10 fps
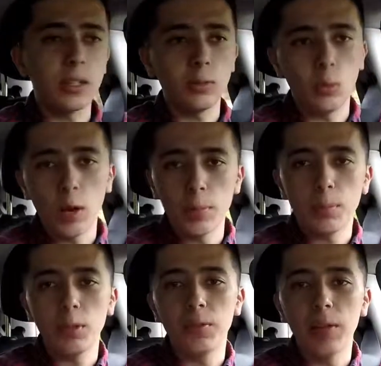
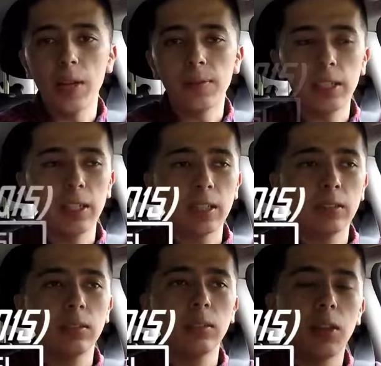1.5 liter
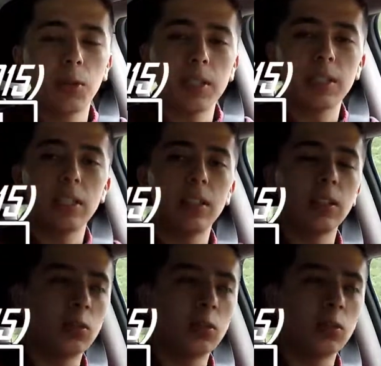3-cylinder